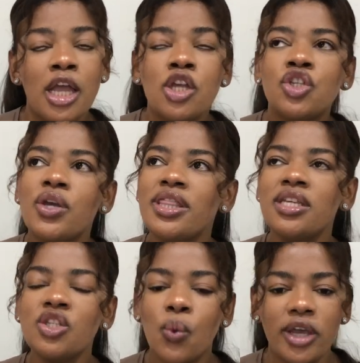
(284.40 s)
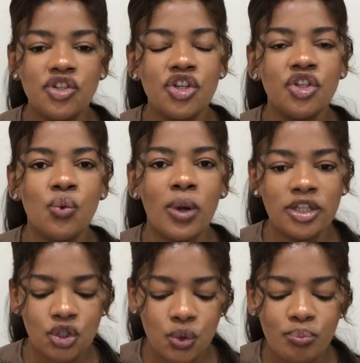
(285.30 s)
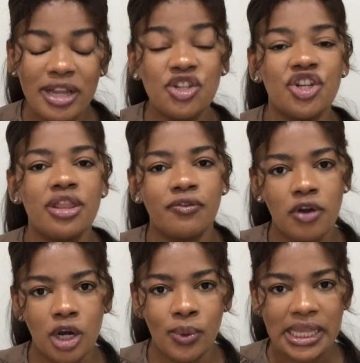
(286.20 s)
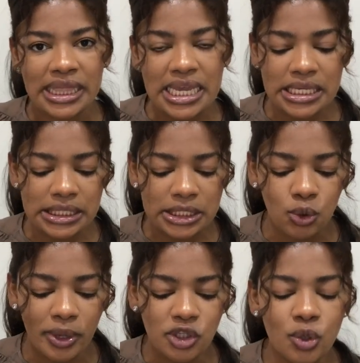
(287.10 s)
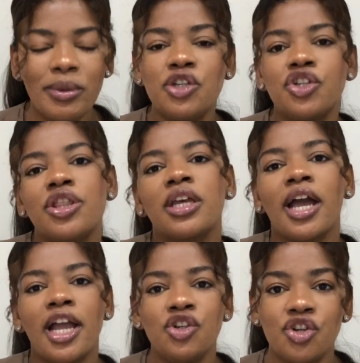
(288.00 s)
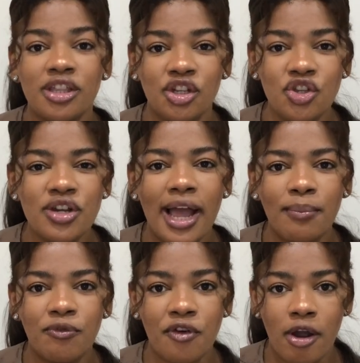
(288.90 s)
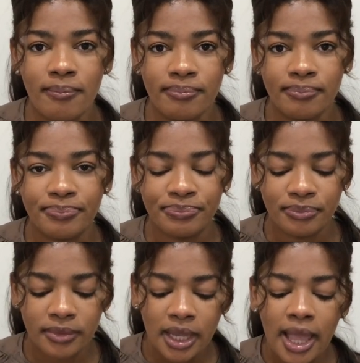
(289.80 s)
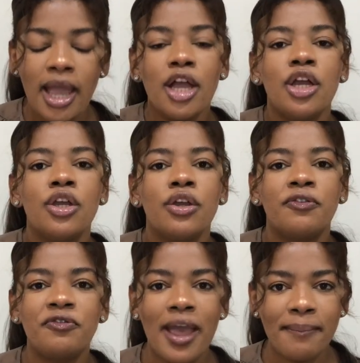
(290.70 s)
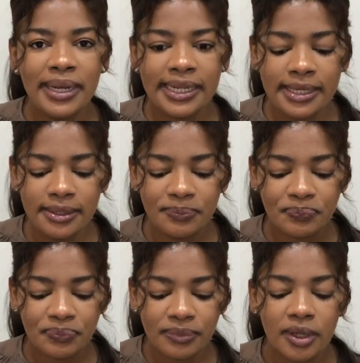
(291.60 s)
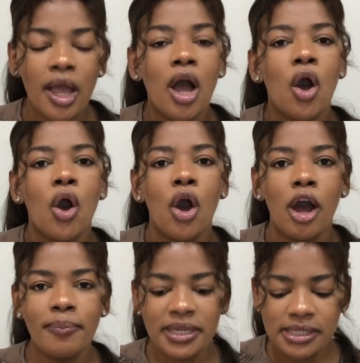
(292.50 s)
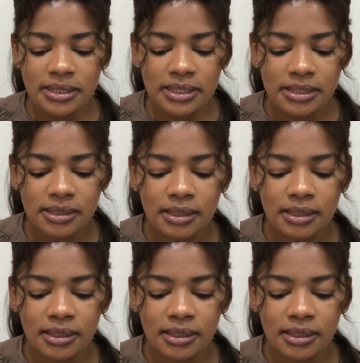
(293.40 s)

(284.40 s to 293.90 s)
So in this question, you want to mention the following things. You want to mention the country that you come from, family, hobbies,